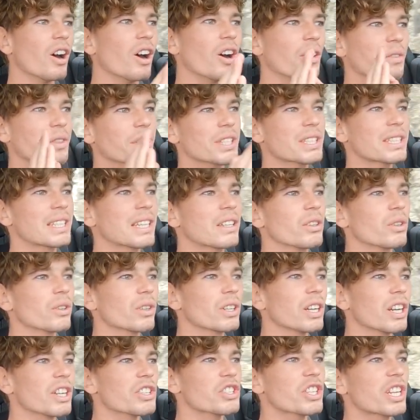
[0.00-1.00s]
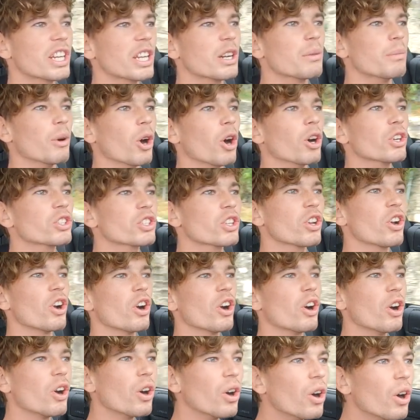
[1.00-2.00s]
of the single clutch gearbox.
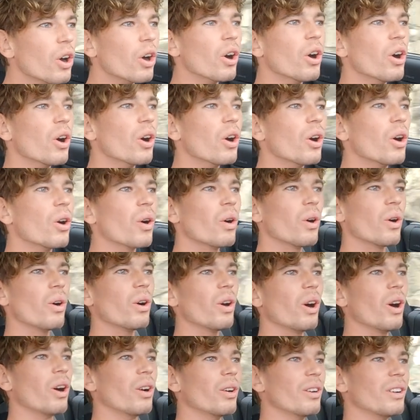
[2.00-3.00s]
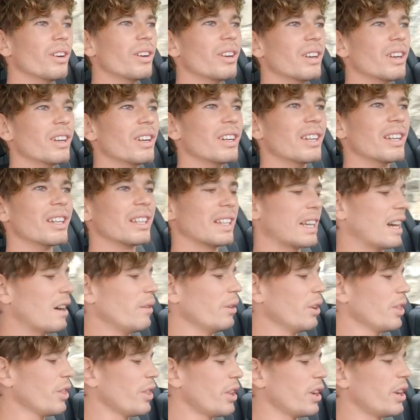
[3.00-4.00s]
Woo!
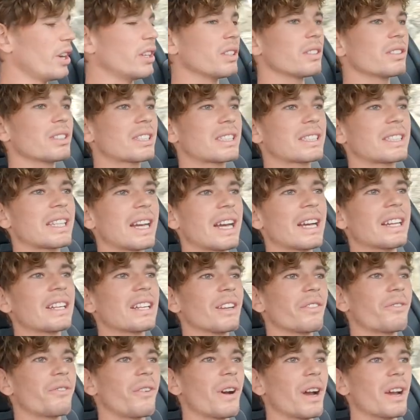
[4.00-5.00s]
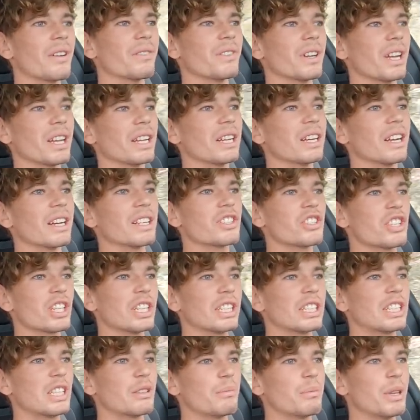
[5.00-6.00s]
Now on the standard 599
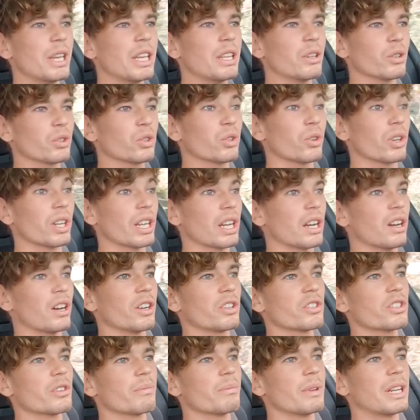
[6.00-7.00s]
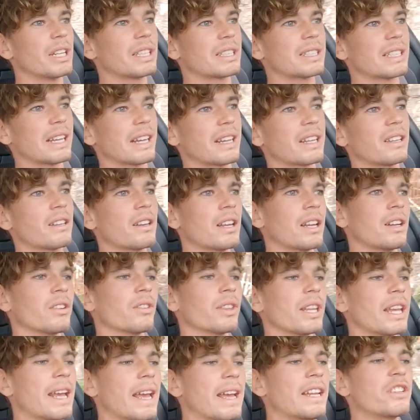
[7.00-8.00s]
GTB, you're talking 100 millisecond, and
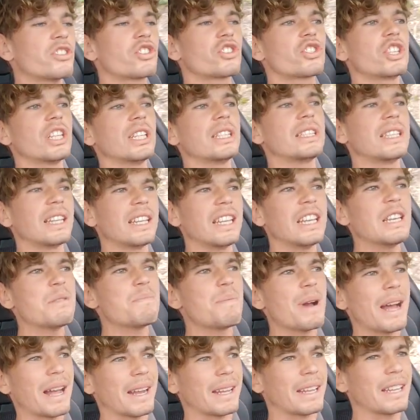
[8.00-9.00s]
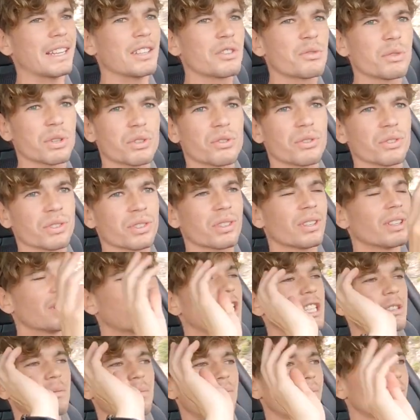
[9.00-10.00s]
on the HGTE package, which was
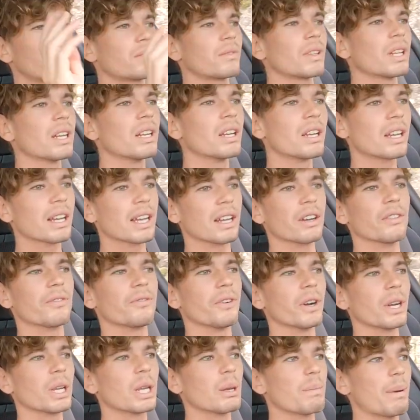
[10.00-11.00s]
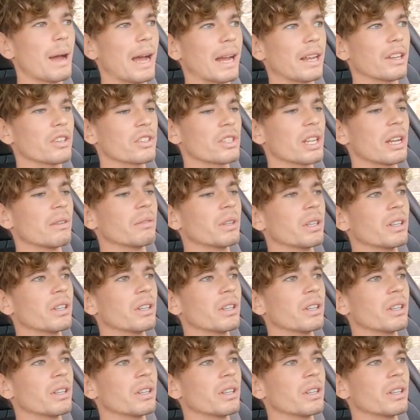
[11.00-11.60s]
this kind of funky package they